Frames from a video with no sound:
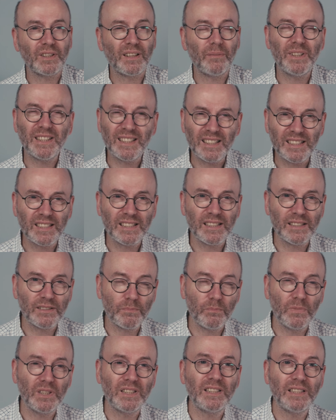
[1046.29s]
I mean, this is
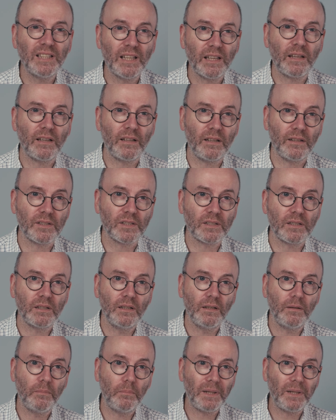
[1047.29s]
meticulous